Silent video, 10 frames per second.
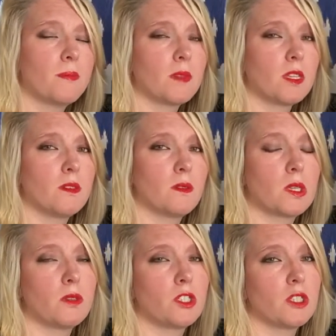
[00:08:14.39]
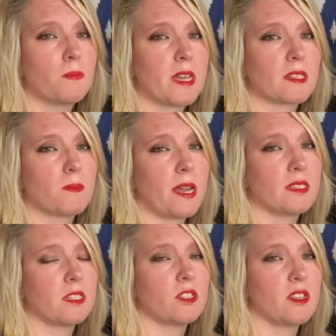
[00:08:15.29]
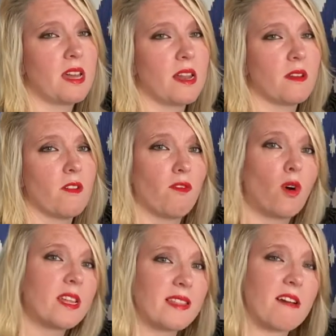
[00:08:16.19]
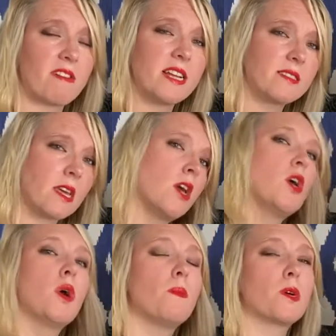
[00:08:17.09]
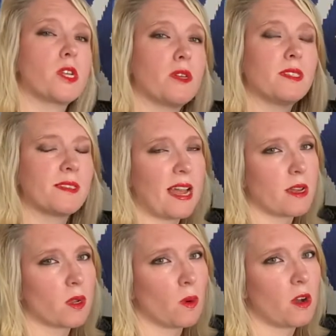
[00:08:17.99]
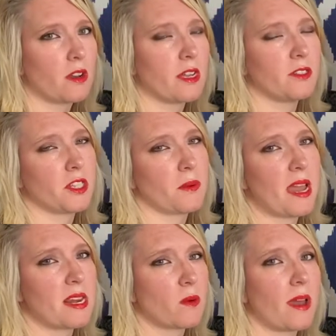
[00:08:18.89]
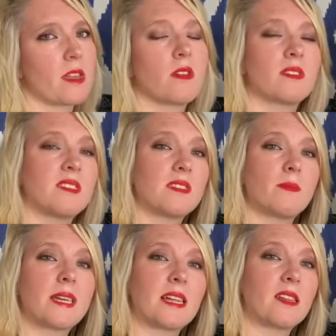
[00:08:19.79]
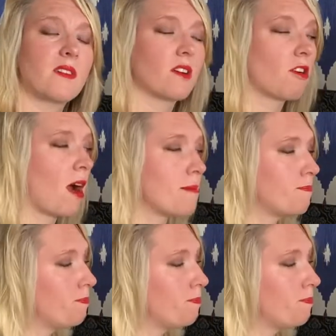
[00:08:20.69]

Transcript: you should be expected to then avoid that risk, but you decide to go on and do it anyway, you can still be guilty of a crime.